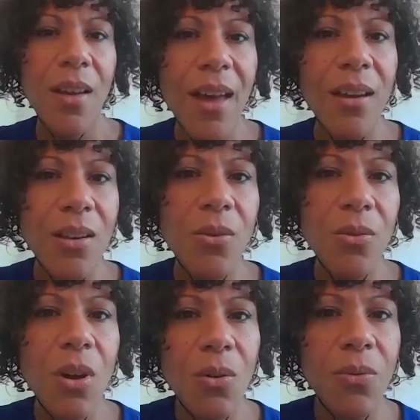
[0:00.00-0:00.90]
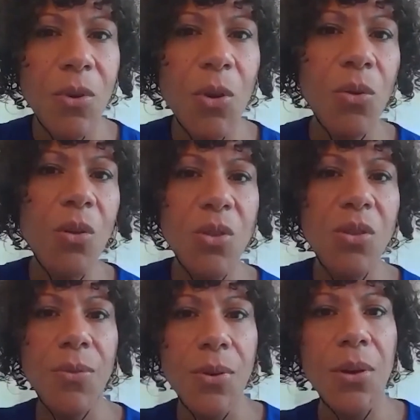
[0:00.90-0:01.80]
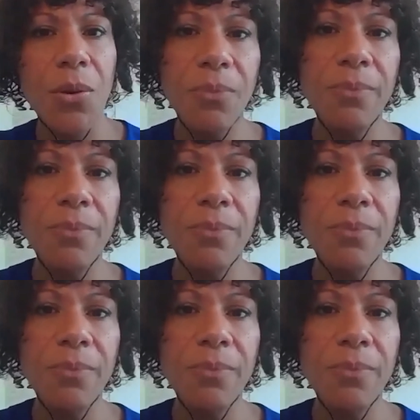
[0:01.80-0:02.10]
How do you know if your coach is for you?